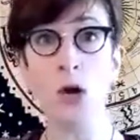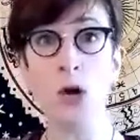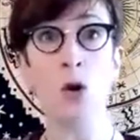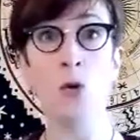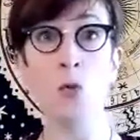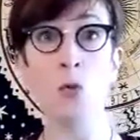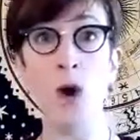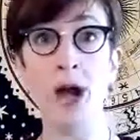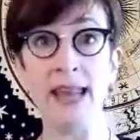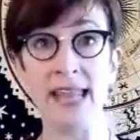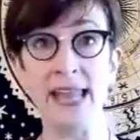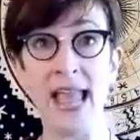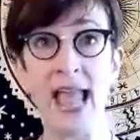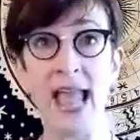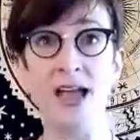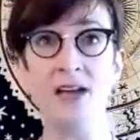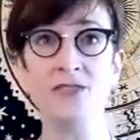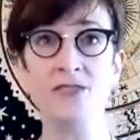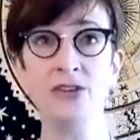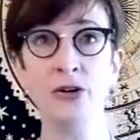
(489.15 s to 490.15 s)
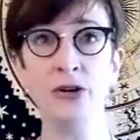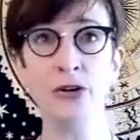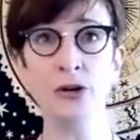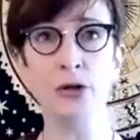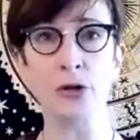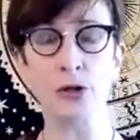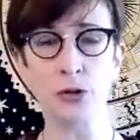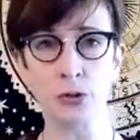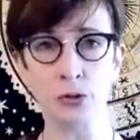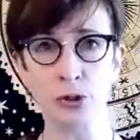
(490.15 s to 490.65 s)
Whatever
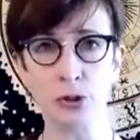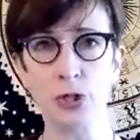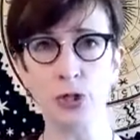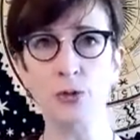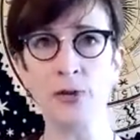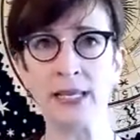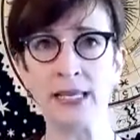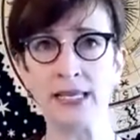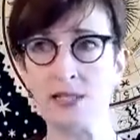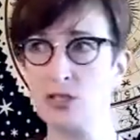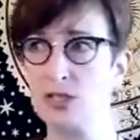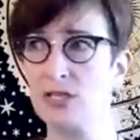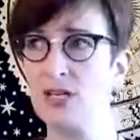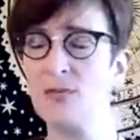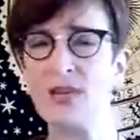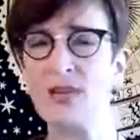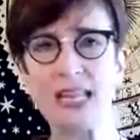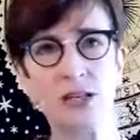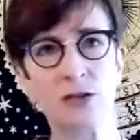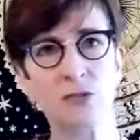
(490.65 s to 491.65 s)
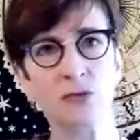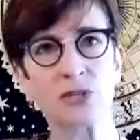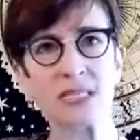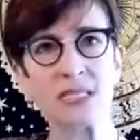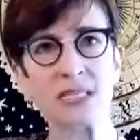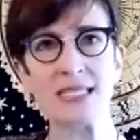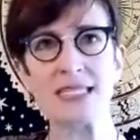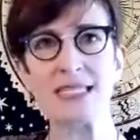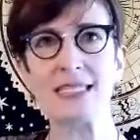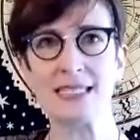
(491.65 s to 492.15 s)
you're doing is going to be in
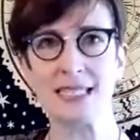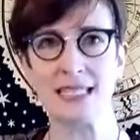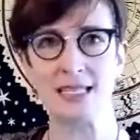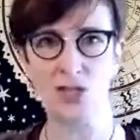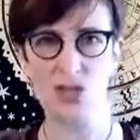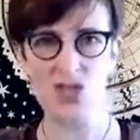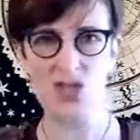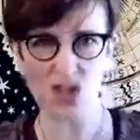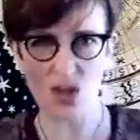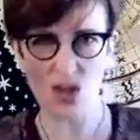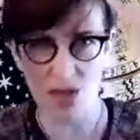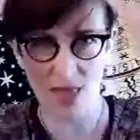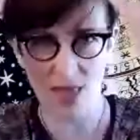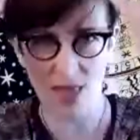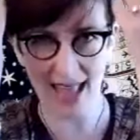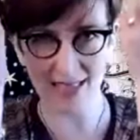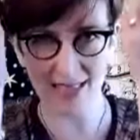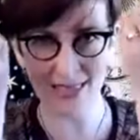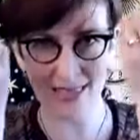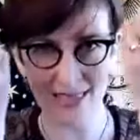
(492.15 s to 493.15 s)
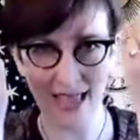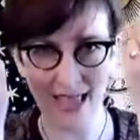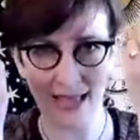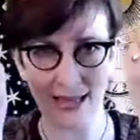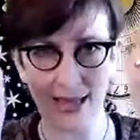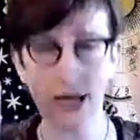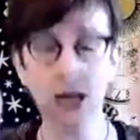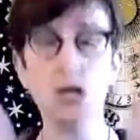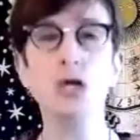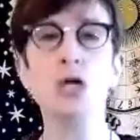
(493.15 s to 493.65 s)
resistance to that thing.